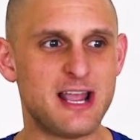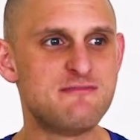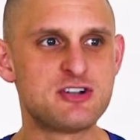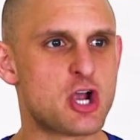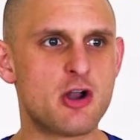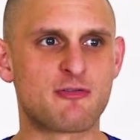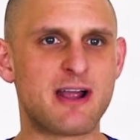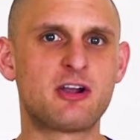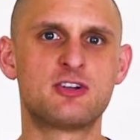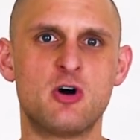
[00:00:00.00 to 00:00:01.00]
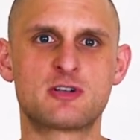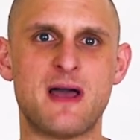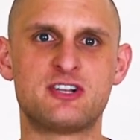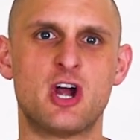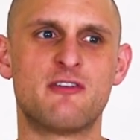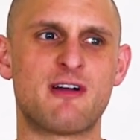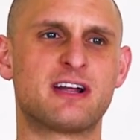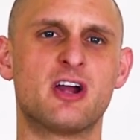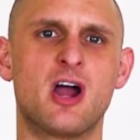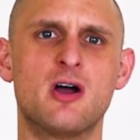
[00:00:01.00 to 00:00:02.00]
Even Joe DeFranco talks about it. Joe
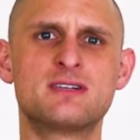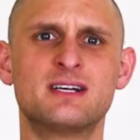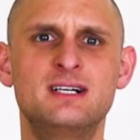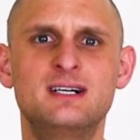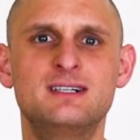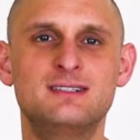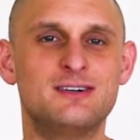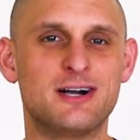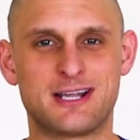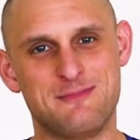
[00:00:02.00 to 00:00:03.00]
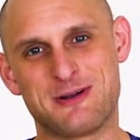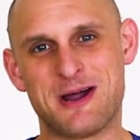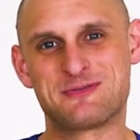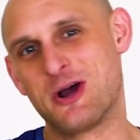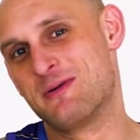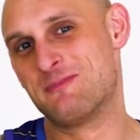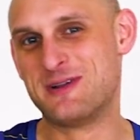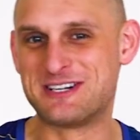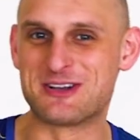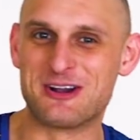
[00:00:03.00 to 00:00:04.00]
DeFranco goes, I keep bringing up Joe, but I'm
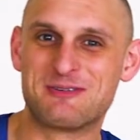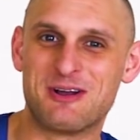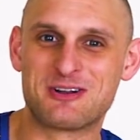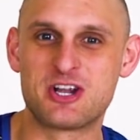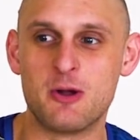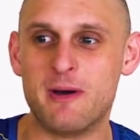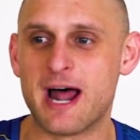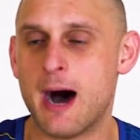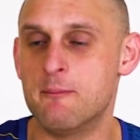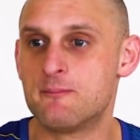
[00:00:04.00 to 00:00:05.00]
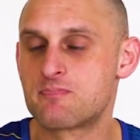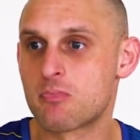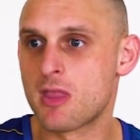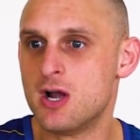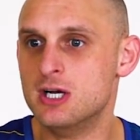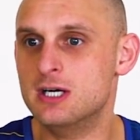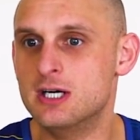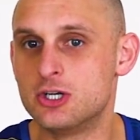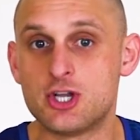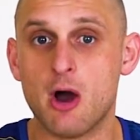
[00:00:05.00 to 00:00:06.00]
pretty excited to go on the show. But um,
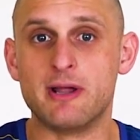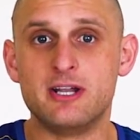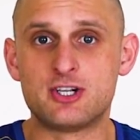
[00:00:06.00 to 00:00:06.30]
Joey,